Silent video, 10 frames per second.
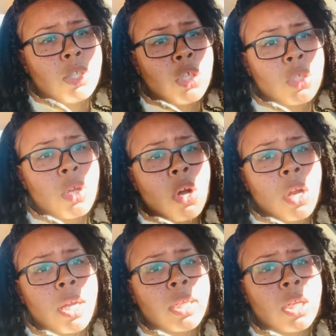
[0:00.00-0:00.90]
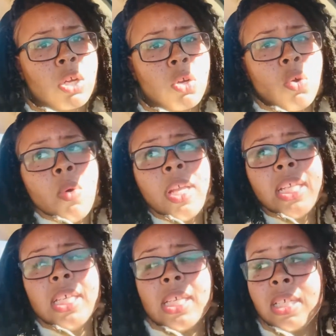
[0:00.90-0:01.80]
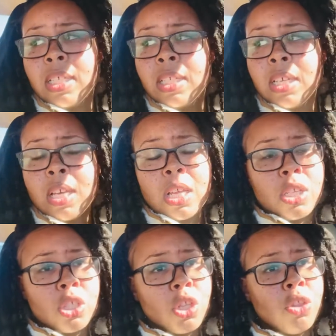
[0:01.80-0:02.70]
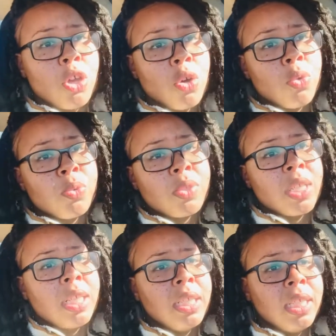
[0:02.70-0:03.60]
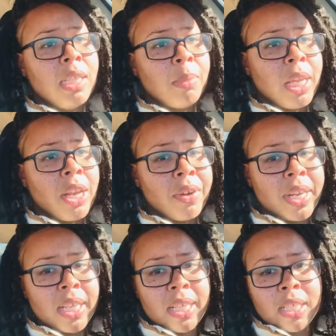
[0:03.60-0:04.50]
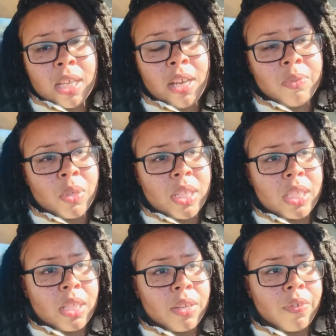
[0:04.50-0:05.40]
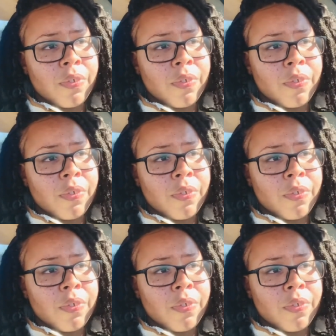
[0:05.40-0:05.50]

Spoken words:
to start going in to those deep areas of yourself